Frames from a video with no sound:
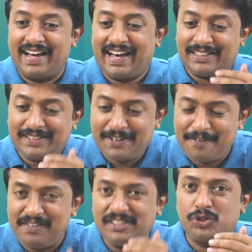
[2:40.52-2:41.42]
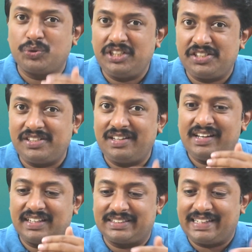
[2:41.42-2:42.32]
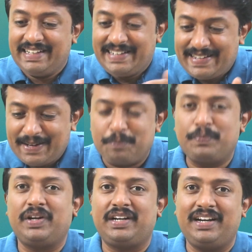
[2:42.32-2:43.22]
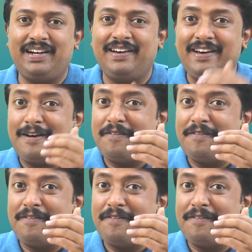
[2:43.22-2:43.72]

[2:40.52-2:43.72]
as and when judiciary has interpreted